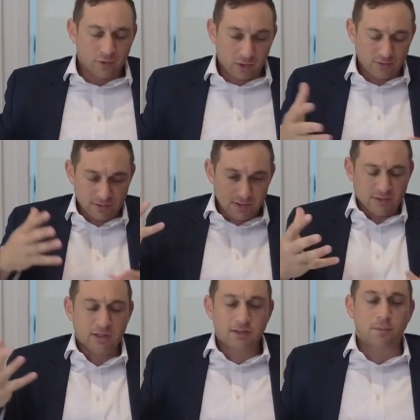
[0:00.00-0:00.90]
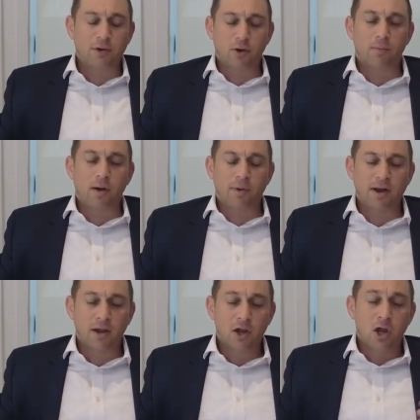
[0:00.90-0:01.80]
Because right? it's, it's, a bigger
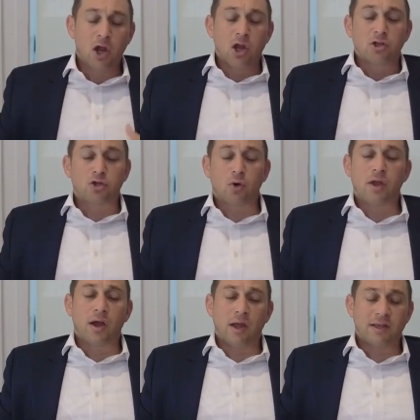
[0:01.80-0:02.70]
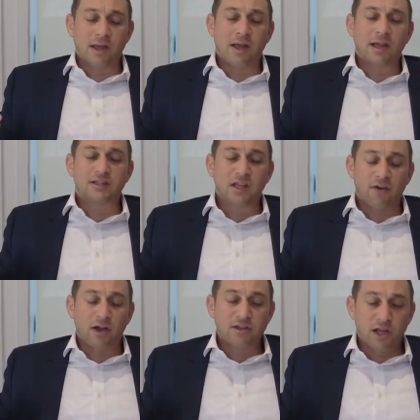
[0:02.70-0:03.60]
money. So it, it, it's
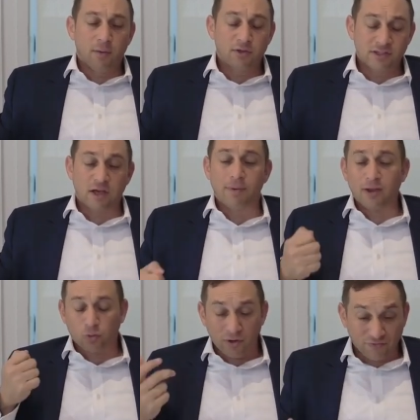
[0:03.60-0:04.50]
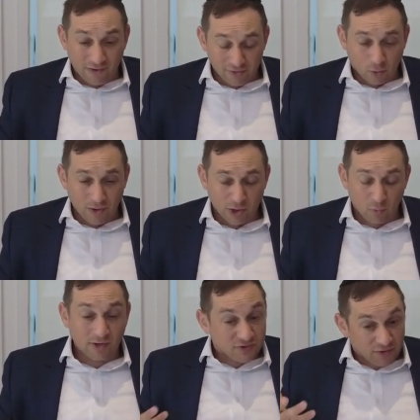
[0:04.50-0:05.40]
double. It's double. Instead of being 25, like a regular
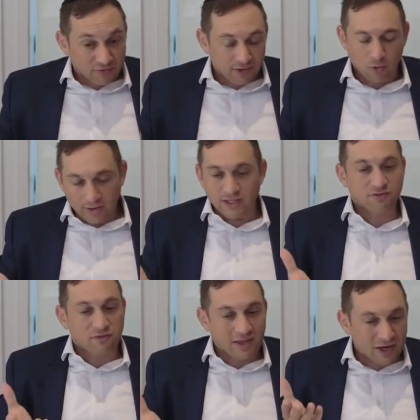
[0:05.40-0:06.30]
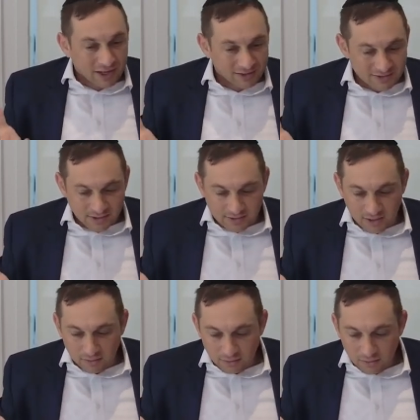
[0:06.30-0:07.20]
one is 50. Okay, it's 50. How do you get to
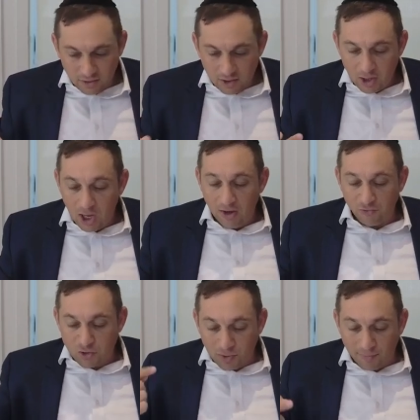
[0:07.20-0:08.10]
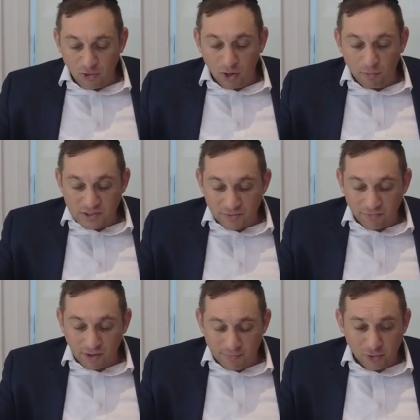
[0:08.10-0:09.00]
60?
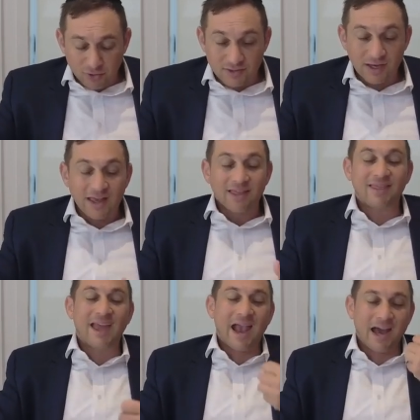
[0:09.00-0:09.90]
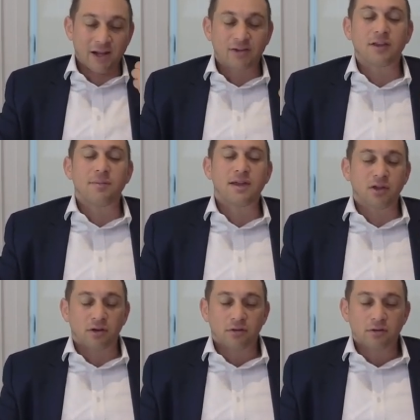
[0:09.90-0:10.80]
The They add it to the
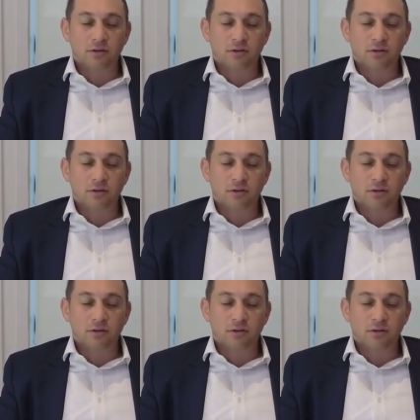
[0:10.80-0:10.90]
midah.